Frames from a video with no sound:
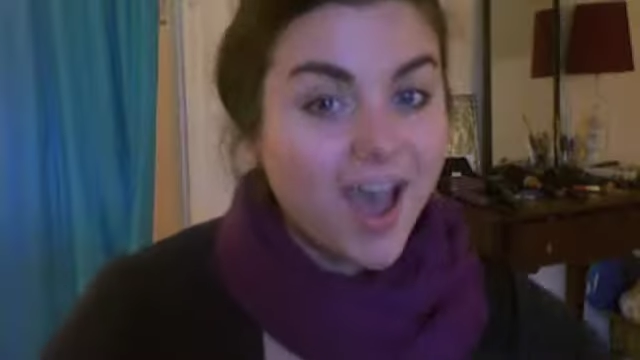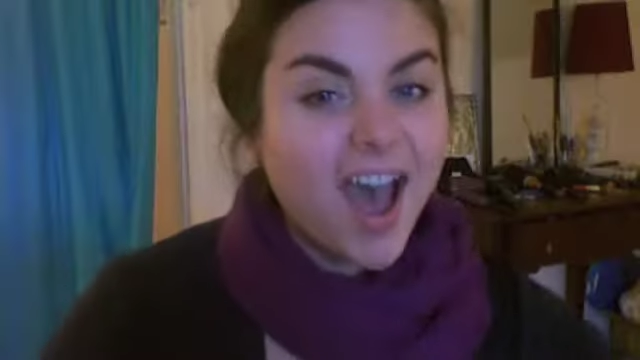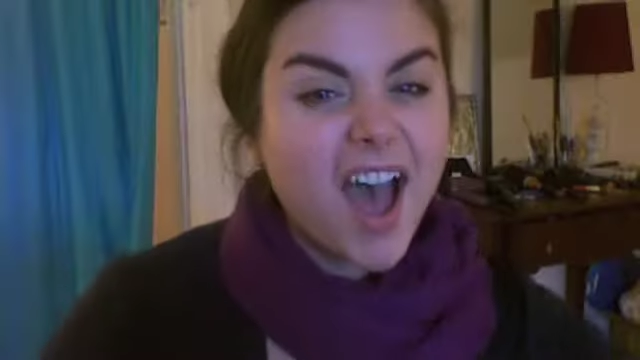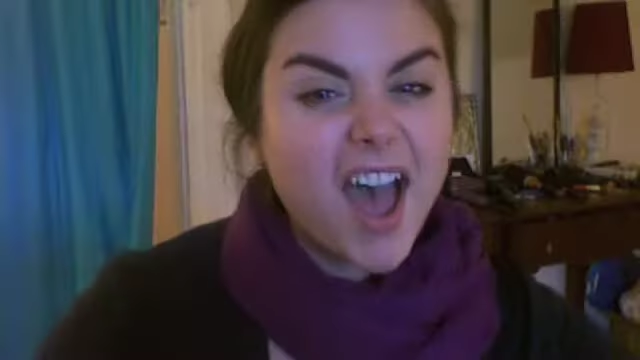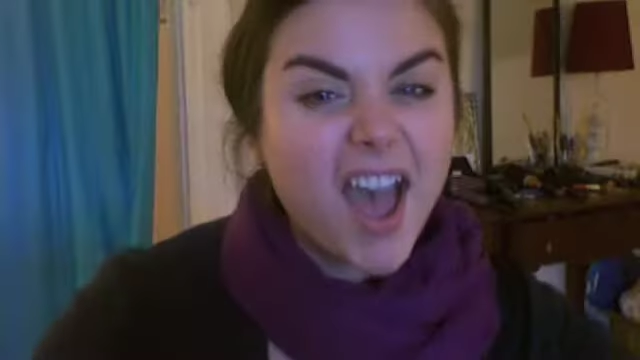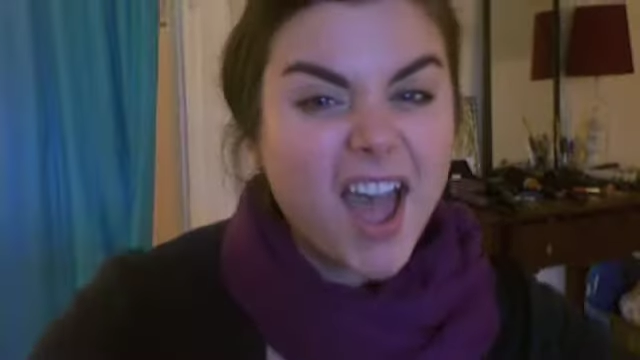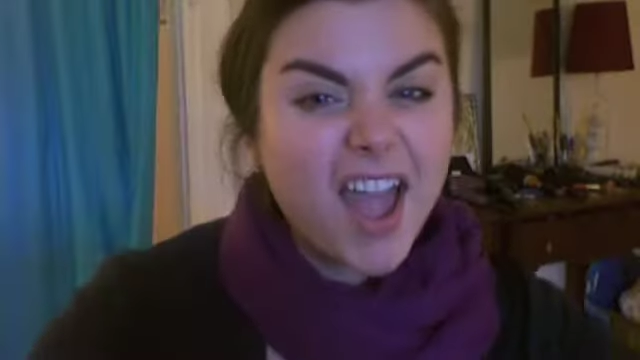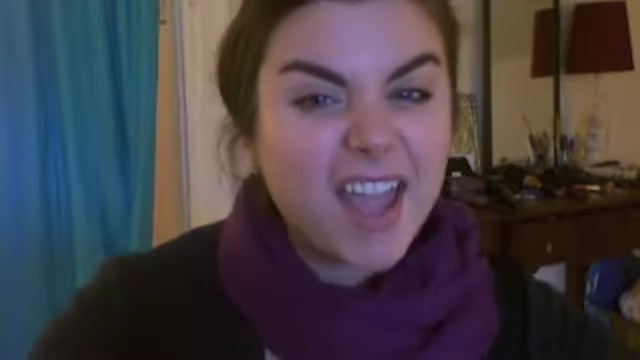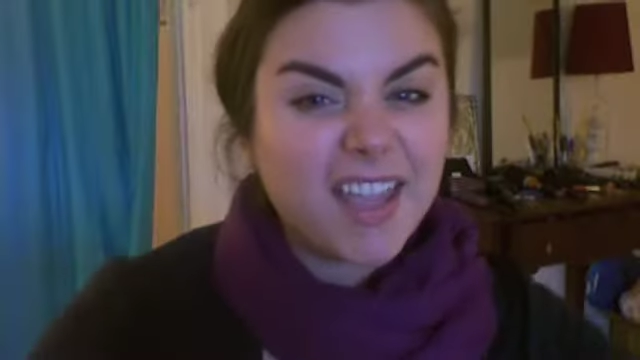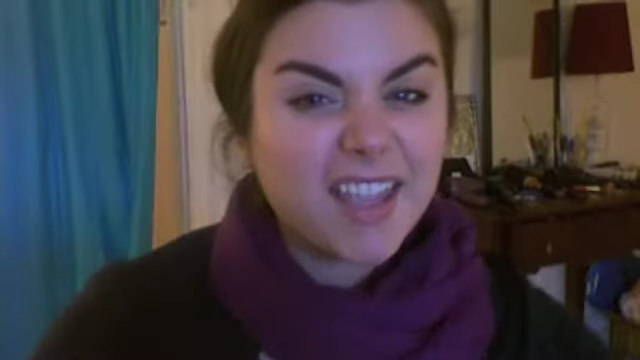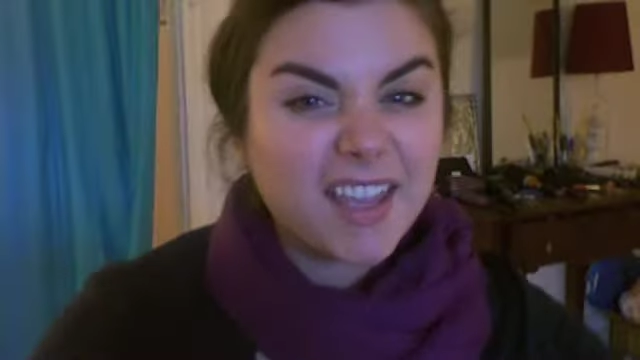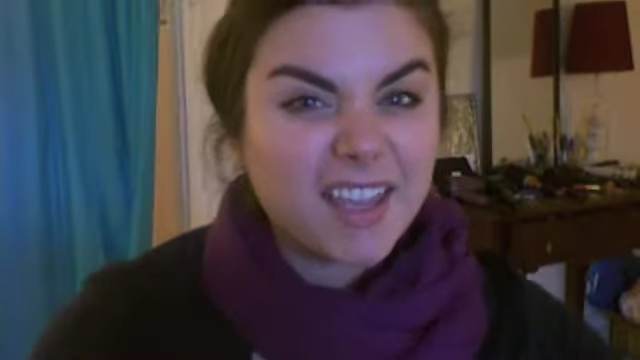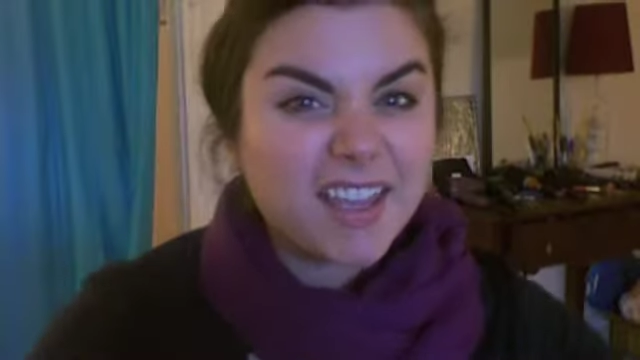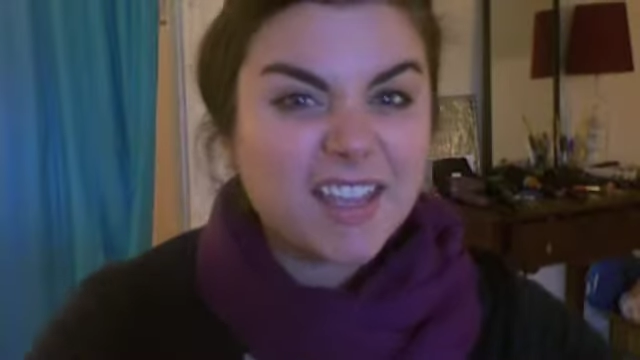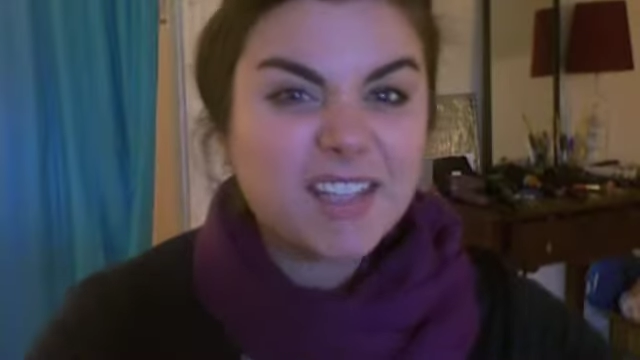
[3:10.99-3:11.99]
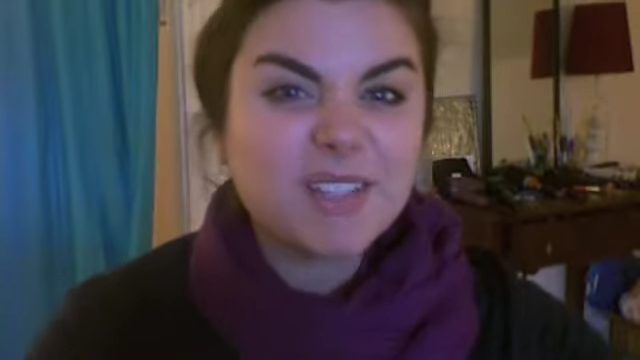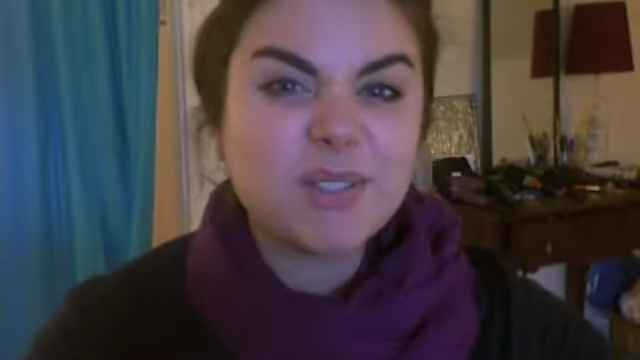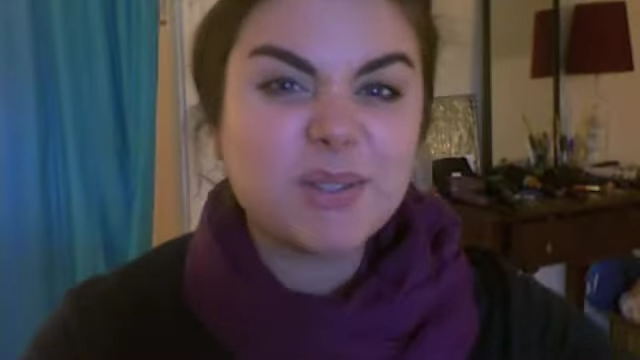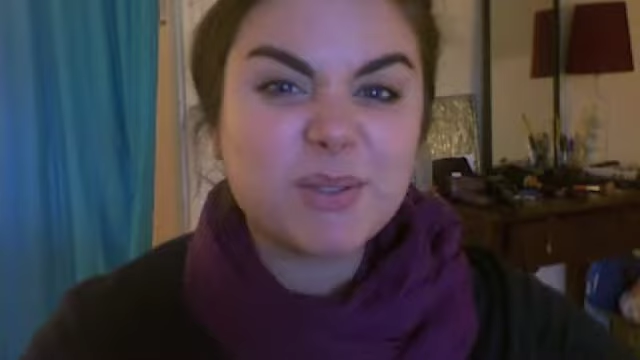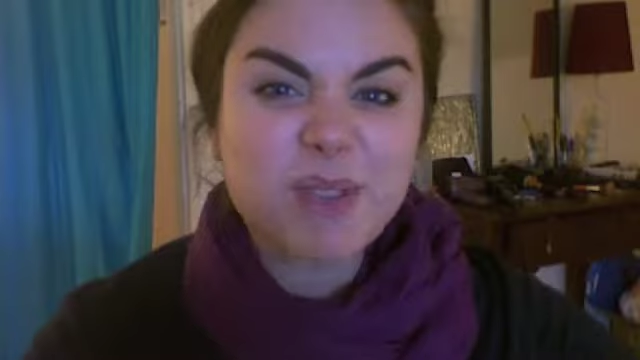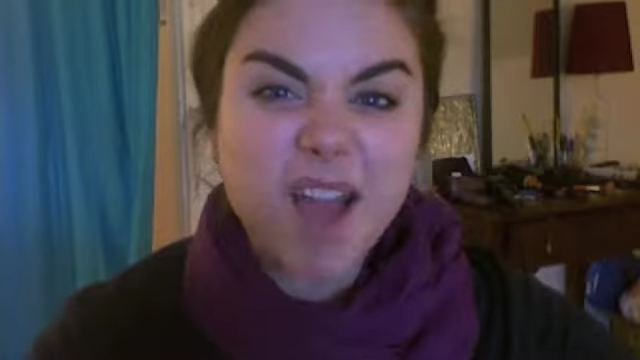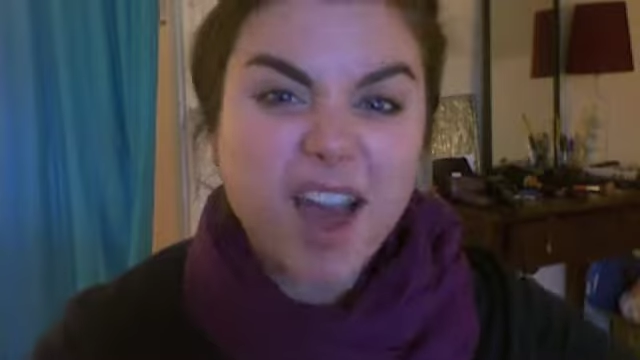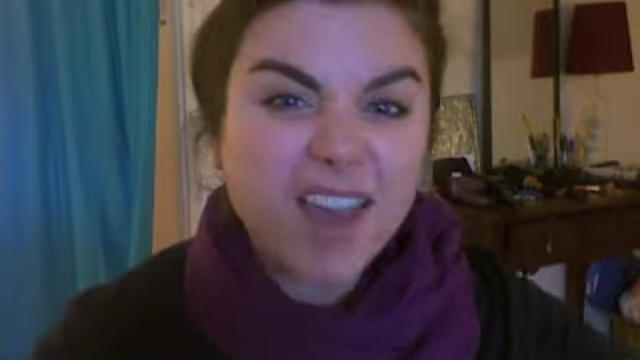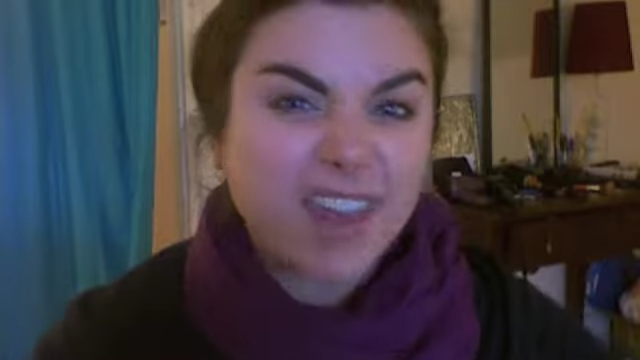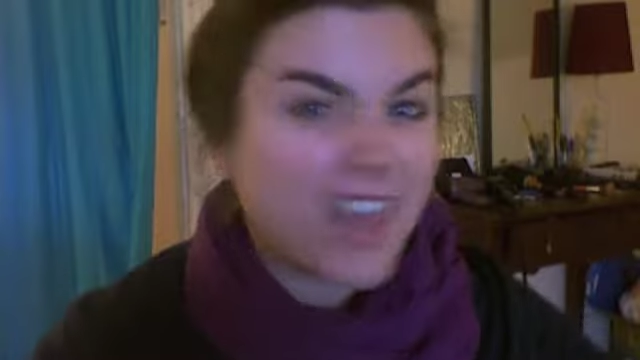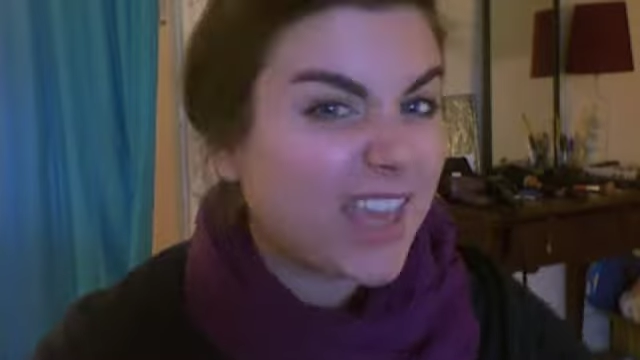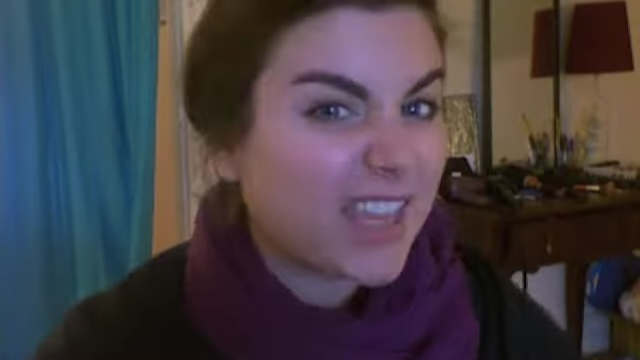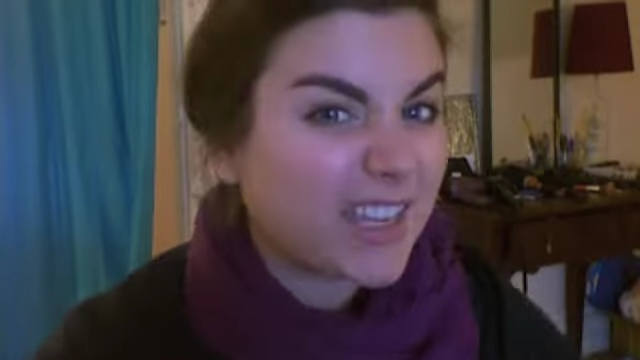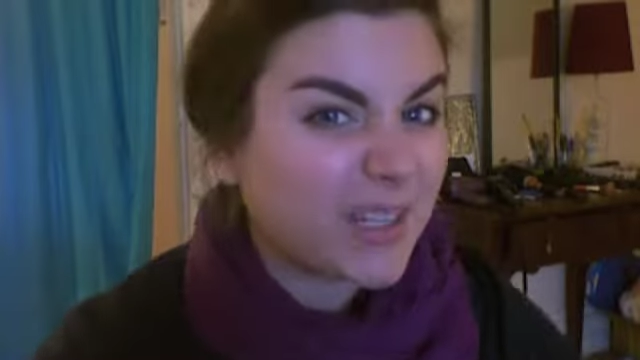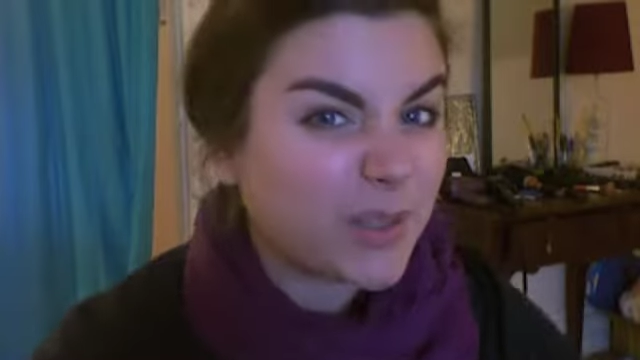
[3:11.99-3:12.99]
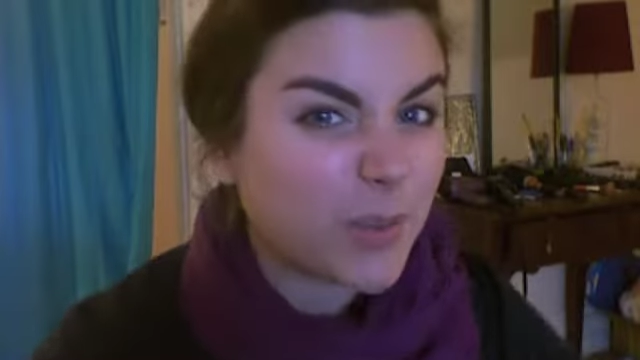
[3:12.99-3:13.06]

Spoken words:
I do not like it